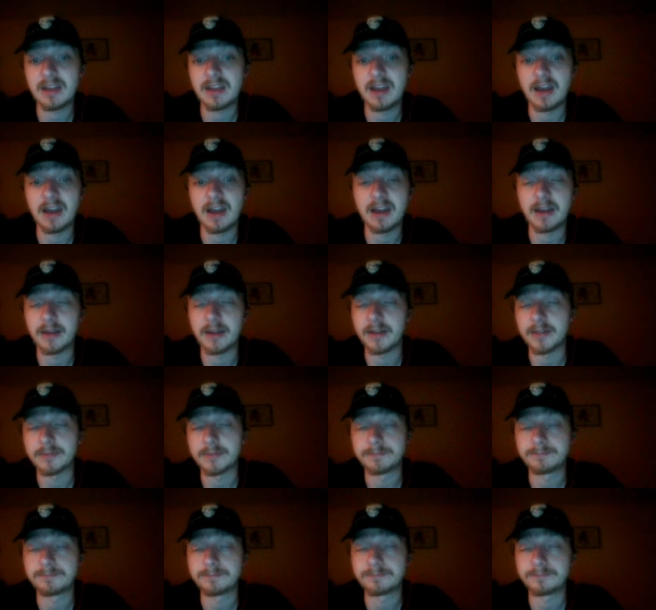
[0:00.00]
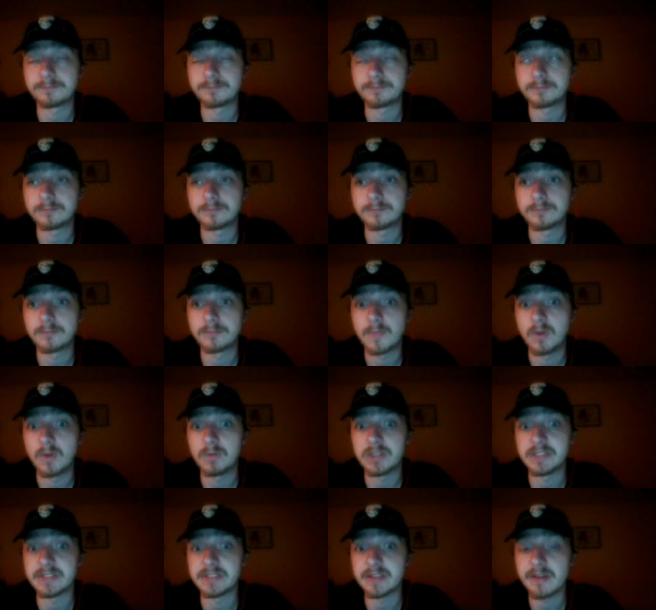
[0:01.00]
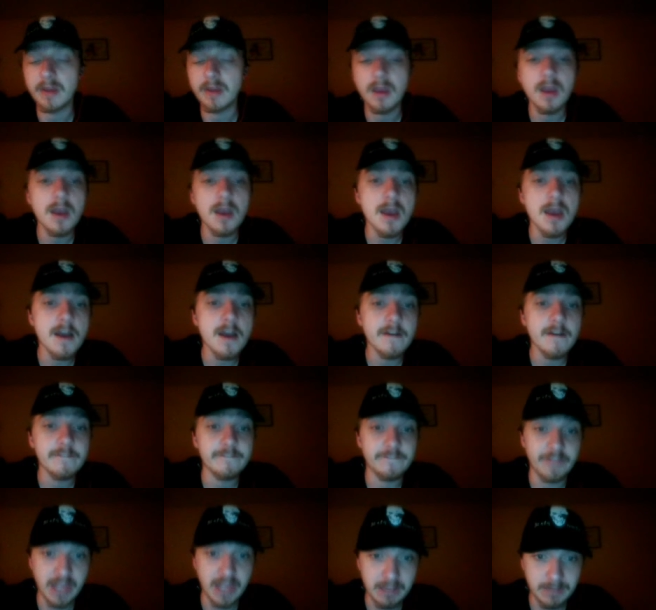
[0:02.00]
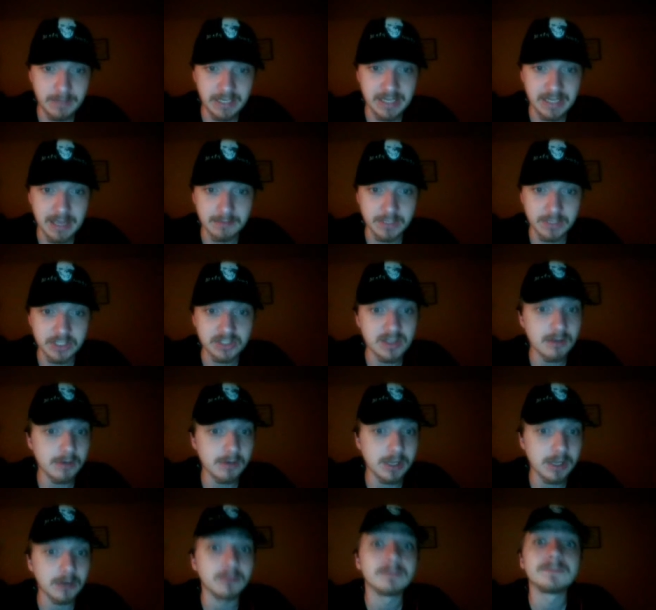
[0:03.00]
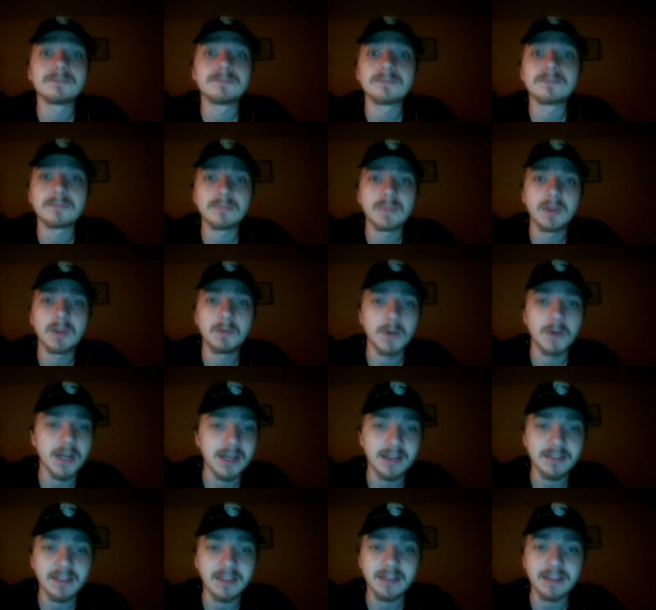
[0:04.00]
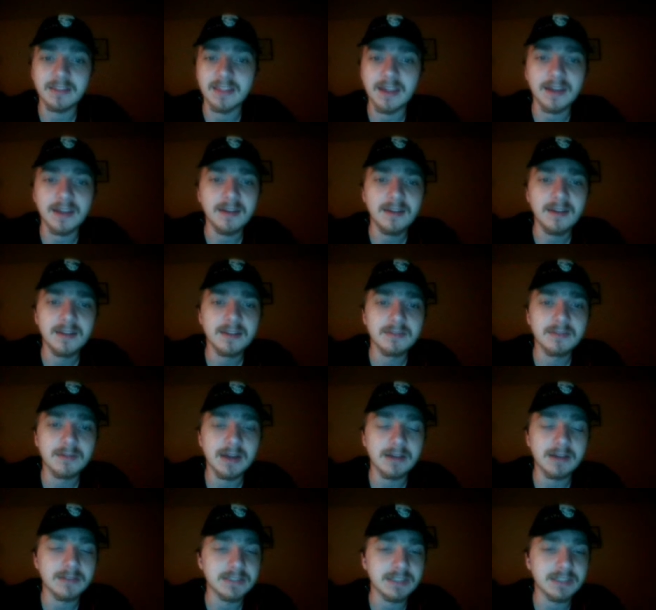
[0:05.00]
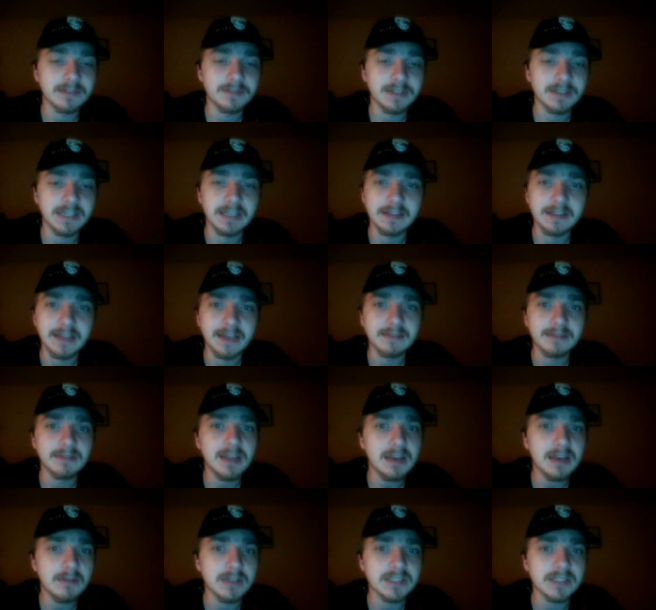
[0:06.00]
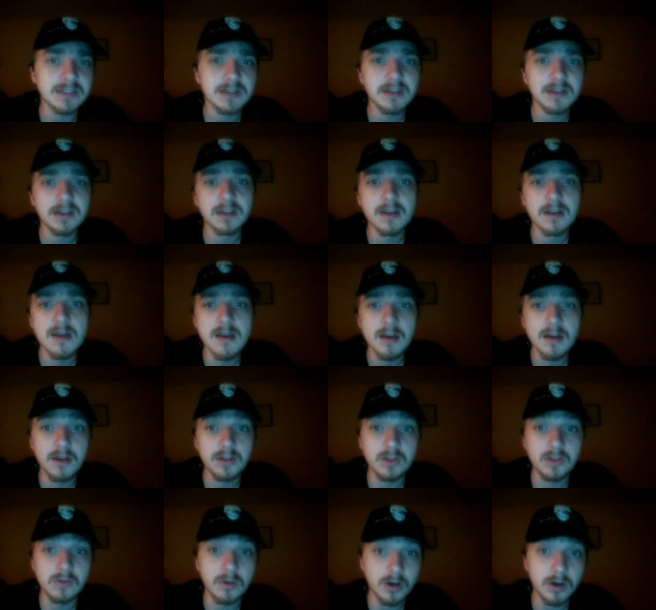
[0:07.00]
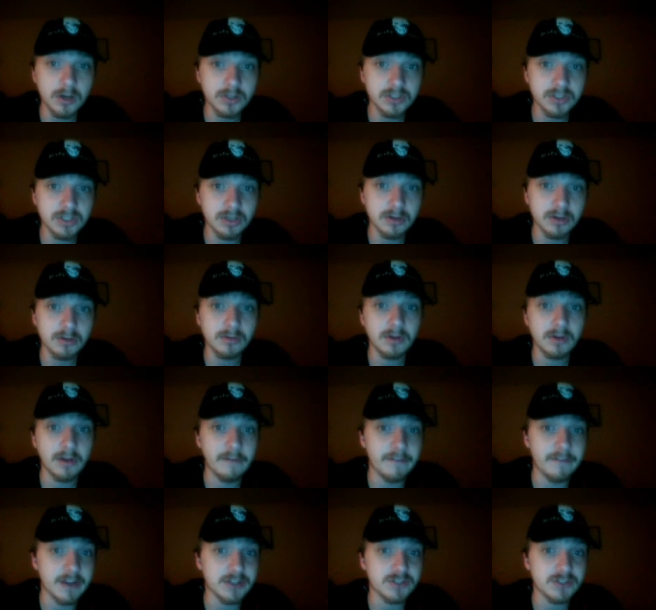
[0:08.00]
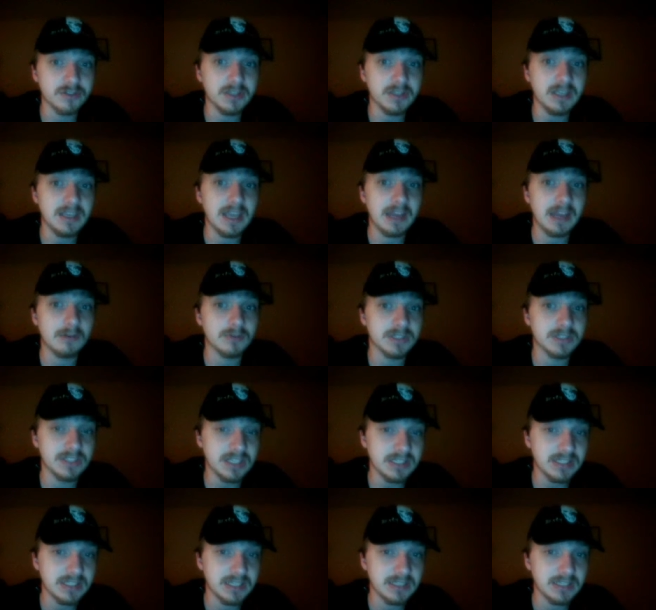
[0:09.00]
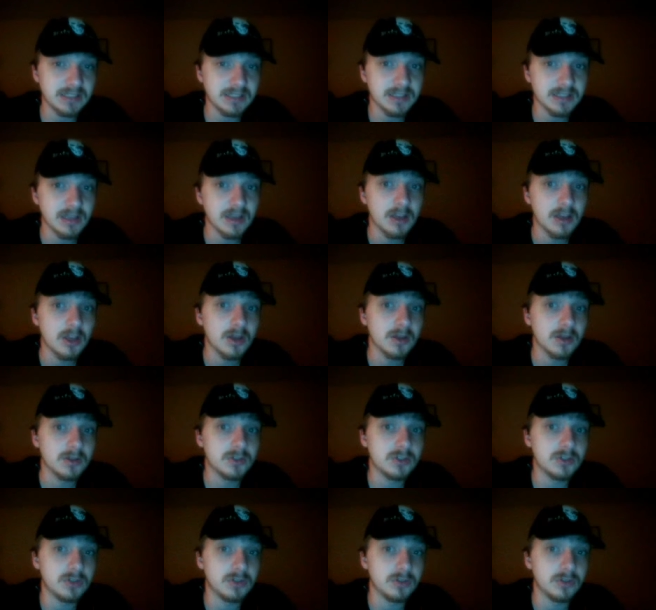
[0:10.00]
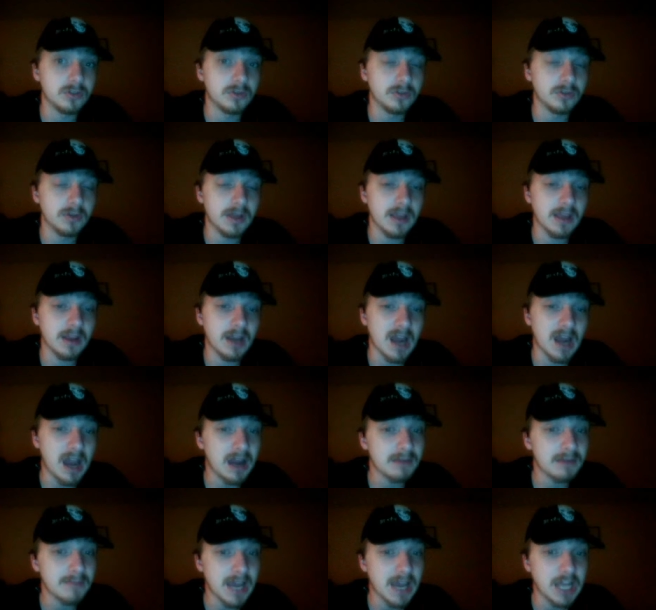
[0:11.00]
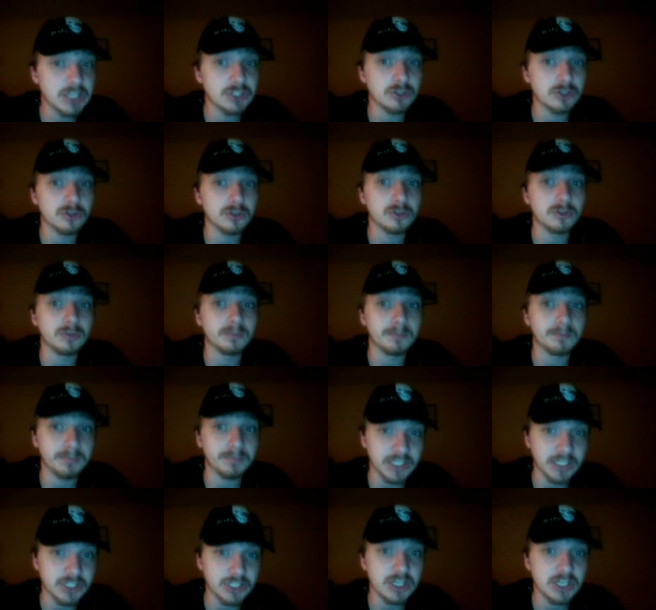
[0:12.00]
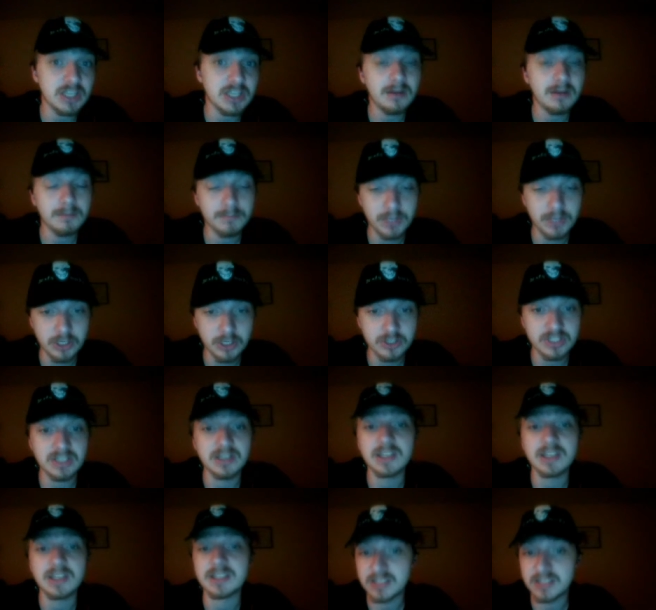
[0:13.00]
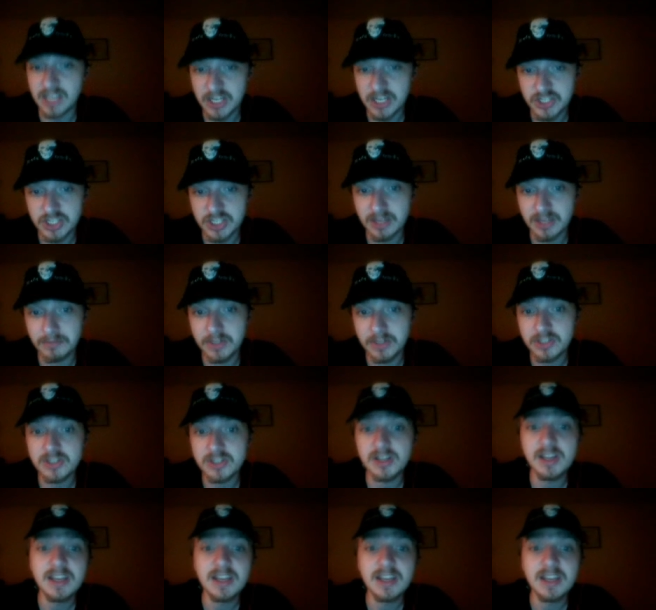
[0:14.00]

uh what is it? flaming damage. There we go. Why did I think that? Why was I forgetting that? Anyways, you also eventually gain resistance to non magical bludgeoning, piercing, and slashing damage.